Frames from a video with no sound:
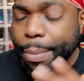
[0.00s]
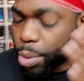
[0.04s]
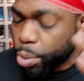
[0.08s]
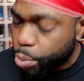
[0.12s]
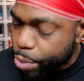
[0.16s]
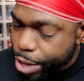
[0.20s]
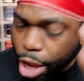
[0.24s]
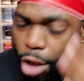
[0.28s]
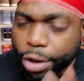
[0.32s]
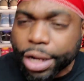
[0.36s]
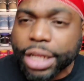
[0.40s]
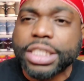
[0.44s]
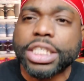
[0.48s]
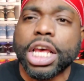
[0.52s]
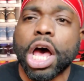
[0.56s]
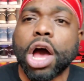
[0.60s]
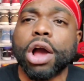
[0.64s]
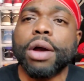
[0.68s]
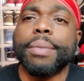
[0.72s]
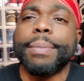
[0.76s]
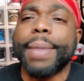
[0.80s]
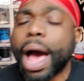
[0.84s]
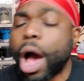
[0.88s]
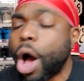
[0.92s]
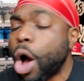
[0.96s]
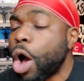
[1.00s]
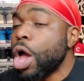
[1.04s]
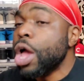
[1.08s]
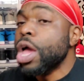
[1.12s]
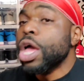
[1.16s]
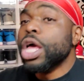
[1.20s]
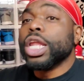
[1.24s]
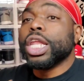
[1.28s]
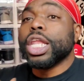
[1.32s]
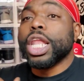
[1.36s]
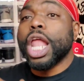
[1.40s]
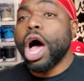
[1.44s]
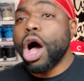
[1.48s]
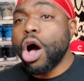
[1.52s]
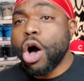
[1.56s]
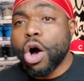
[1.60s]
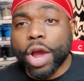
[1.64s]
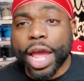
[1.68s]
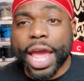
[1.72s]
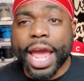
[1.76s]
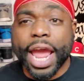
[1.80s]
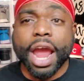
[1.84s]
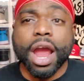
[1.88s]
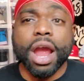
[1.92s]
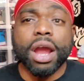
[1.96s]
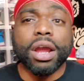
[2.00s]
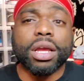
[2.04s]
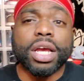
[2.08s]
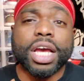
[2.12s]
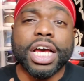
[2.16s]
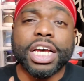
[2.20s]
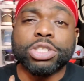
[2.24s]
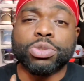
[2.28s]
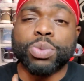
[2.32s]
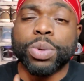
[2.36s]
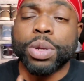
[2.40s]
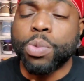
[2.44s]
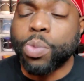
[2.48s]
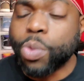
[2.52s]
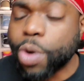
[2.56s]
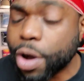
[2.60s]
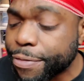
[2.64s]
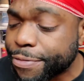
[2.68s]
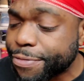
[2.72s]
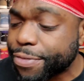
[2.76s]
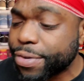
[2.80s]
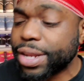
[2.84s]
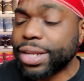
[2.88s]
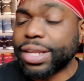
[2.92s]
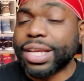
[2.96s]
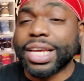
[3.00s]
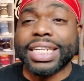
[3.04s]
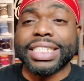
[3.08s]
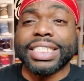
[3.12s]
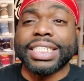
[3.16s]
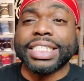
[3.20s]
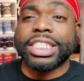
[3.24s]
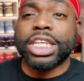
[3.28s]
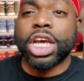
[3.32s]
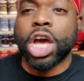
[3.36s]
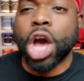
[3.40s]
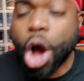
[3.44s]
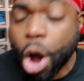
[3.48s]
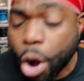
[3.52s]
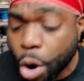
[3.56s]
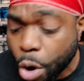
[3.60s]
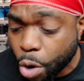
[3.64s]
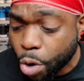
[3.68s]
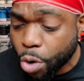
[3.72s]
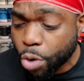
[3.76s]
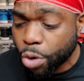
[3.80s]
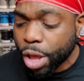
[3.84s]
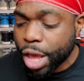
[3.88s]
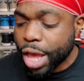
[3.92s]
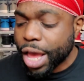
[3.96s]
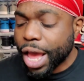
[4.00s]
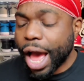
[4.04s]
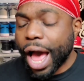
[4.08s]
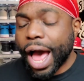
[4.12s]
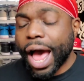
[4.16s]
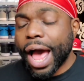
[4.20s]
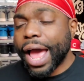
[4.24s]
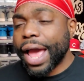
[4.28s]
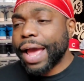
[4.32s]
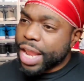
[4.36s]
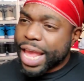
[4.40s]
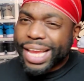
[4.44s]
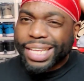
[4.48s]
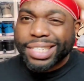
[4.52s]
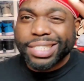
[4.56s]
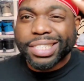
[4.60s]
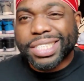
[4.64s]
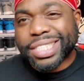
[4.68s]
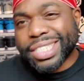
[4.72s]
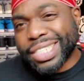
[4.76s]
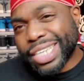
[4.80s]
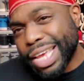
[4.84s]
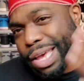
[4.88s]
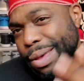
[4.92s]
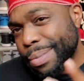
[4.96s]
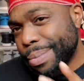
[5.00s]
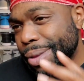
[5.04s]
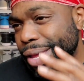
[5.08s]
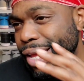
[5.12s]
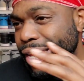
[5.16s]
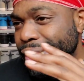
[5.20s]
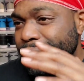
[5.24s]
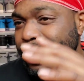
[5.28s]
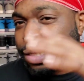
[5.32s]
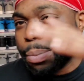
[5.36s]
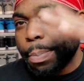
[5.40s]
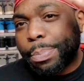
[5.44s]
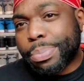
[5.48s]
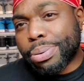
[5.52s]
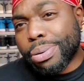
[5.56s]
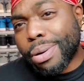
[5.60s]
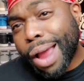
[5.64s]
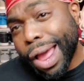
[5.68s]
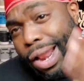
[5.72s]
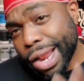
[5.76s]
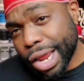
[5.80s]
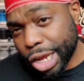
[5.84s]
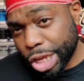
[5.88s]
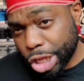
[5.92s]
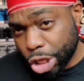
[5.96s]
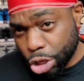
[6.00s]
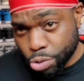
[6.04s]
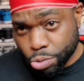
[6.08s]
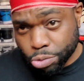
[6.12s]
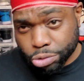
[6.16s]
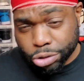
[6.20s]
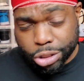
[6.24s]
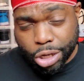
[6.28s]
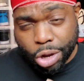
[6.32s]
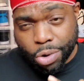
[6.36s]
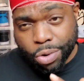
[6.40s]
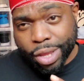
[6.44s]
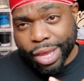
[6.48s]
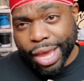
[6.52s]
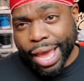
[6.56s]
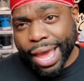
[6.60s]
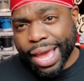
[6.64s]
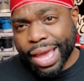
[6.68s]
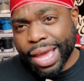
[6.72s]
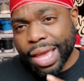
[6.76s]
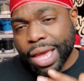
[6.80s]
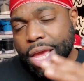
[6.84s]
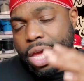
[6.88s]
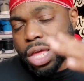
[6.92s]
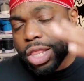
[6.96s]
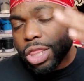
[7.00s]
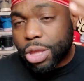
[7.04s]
But we only talking about long hair because we woofing, because it's cold, all right? Next tip is product use, okay?